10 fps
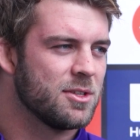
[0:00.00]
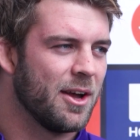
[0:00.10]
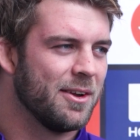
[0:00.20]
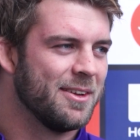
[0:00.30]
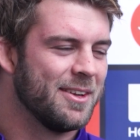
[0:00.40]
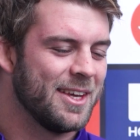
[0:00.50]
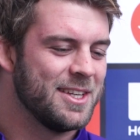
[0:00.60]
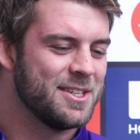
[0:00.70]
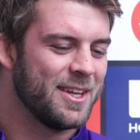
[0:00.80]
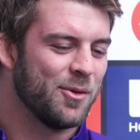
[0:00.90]
So
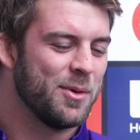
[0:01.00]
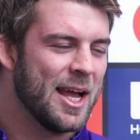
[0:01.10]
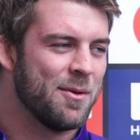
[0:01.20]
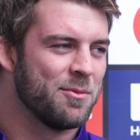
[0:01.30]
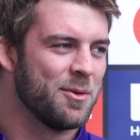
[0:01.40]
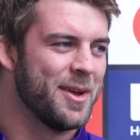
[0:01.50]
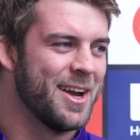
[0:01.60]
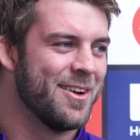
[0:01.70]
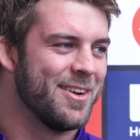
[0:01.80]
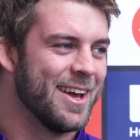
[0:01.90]
he'll be coming for me,
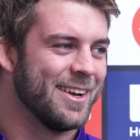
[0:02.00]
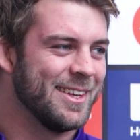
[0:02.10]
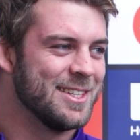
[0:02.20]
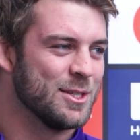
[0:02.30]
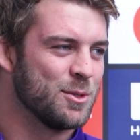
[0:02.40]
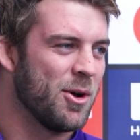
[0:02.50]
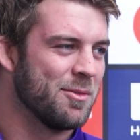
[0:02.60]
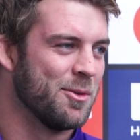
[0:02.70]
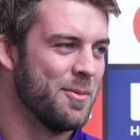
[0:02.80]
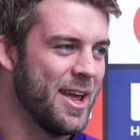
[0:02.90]
no doubt. He's a
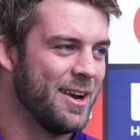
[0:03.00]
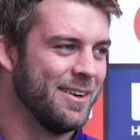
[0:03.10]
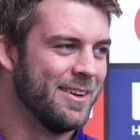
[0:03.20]
spiteful man.